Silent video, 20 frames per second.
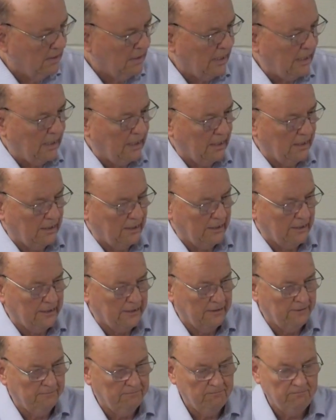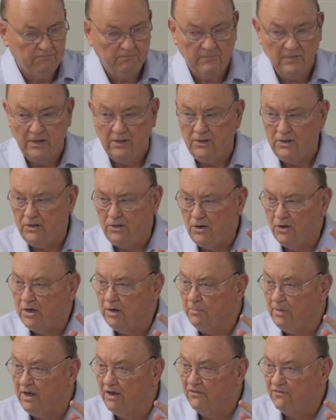You
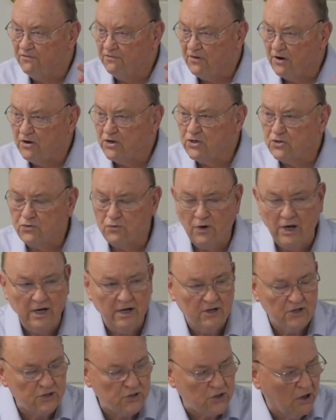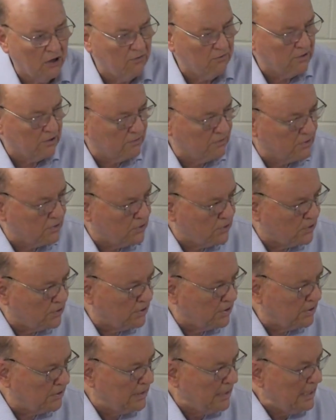can be a first-rate servant of the
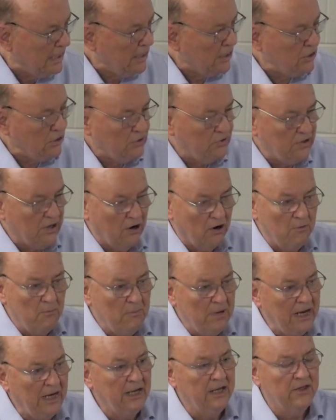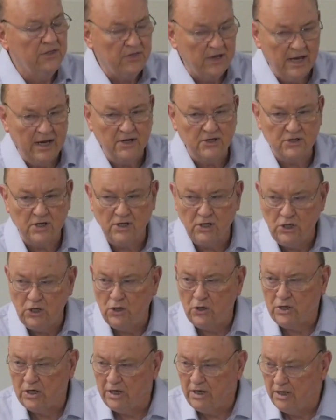Lord. There are many things that
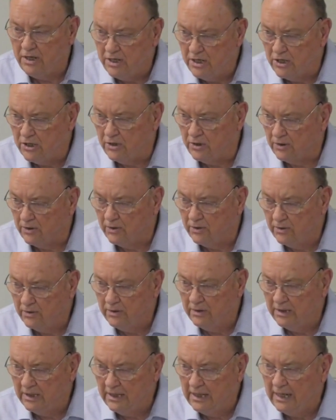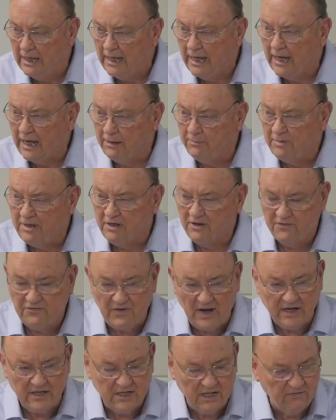you can do and be
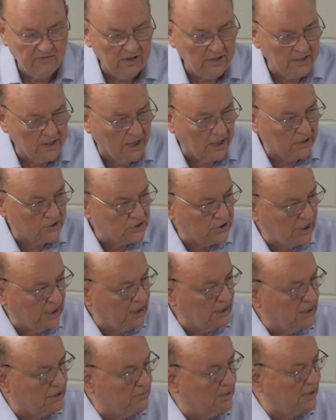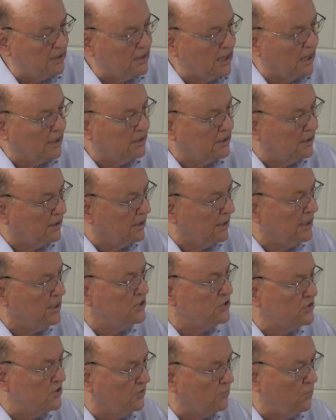effective in God's kingdom, and not the
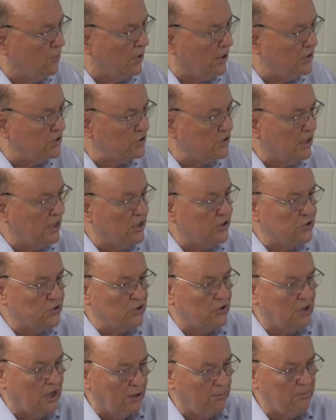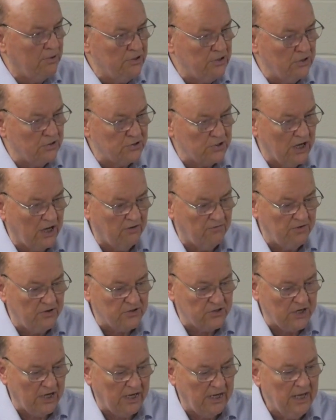least of which is to humble yourself and
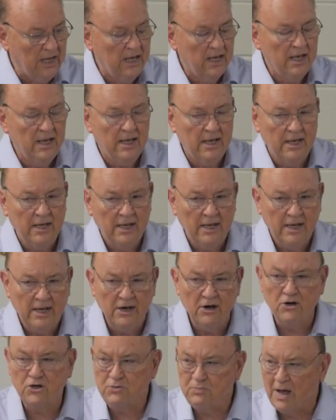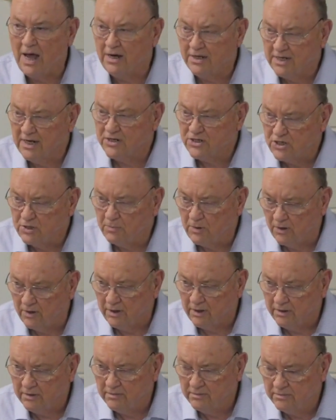say, here's my
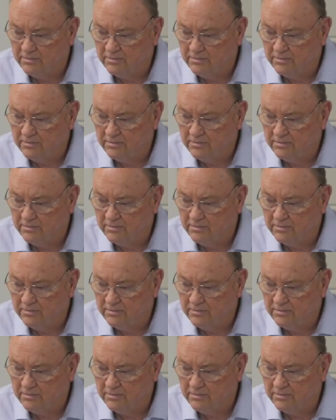testimony.